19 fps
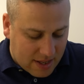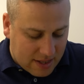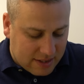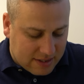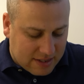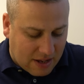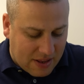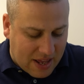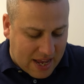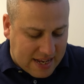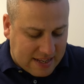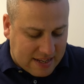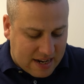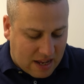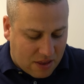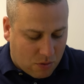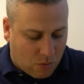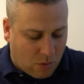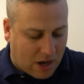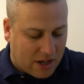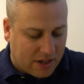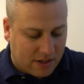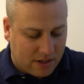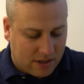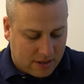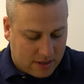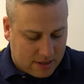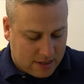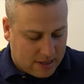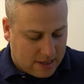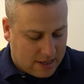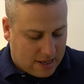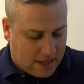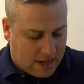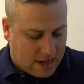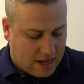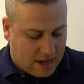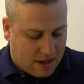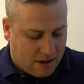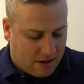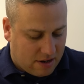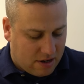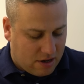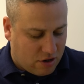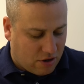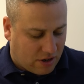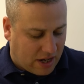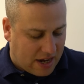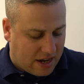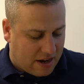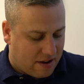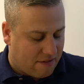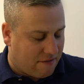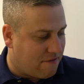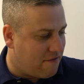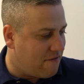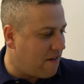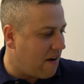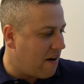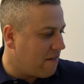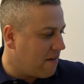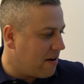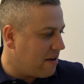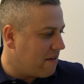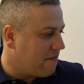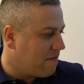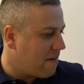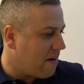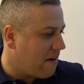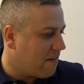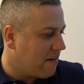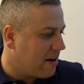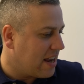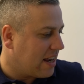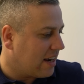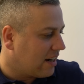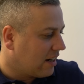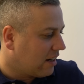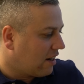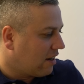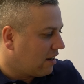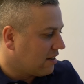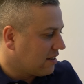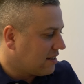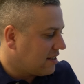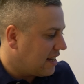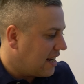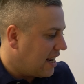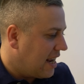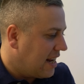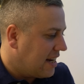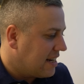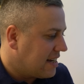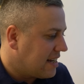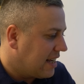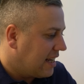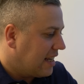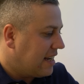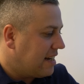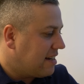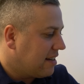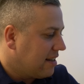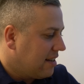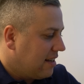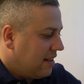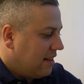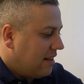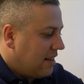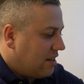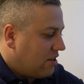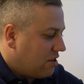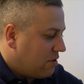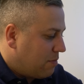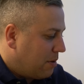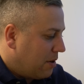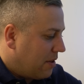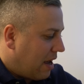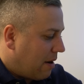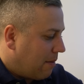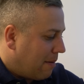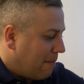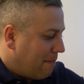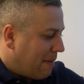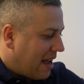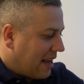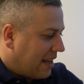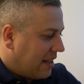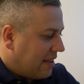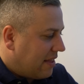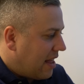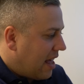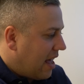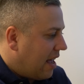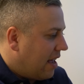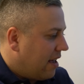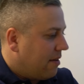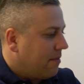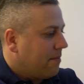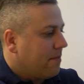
So that is another one, looking very classy indeed. Let's just put that one back in there.